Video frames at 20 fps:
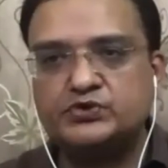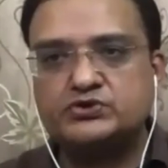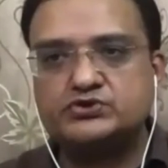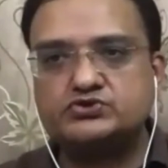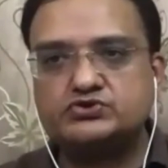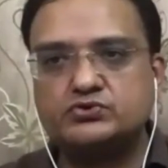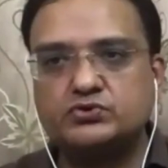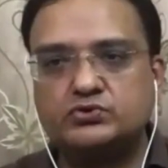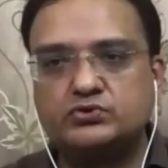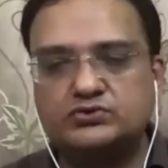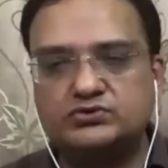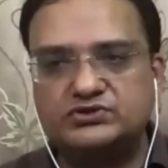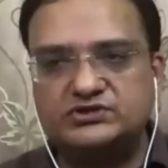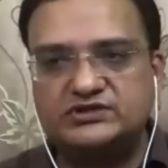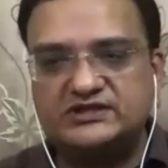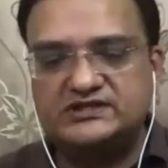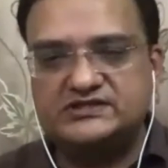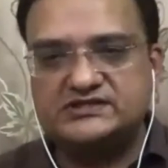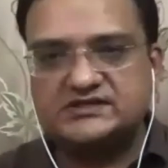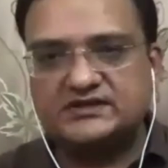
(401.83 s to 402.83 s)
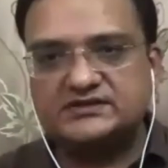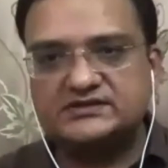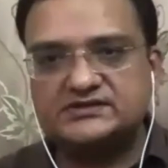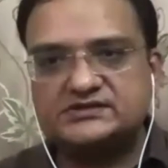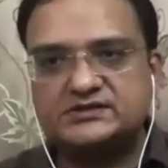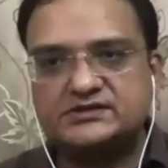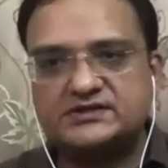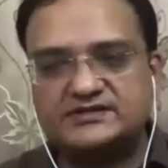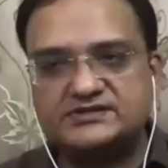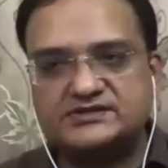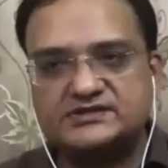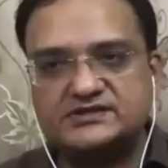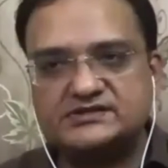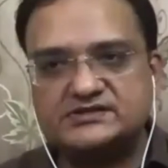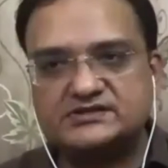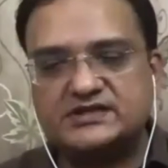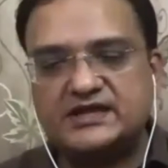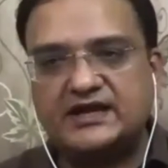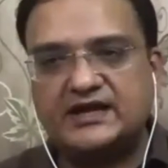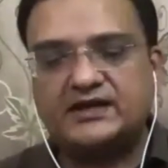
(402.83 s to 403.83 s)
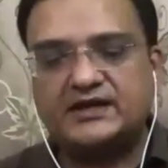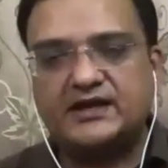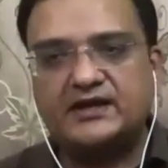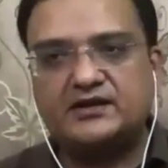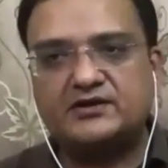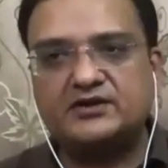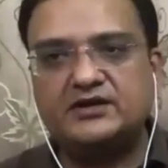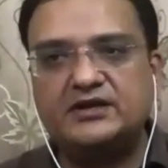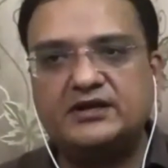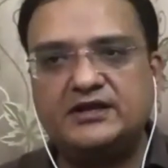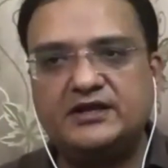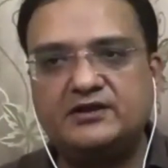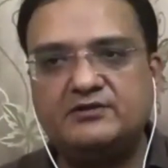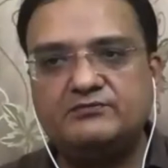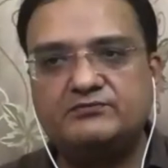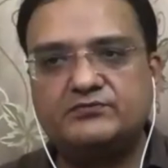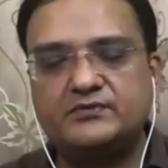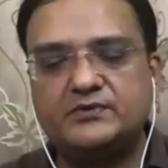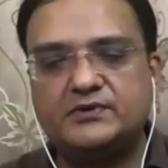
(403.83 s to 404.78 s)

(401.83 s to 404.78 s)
So these are the stretches that can relieve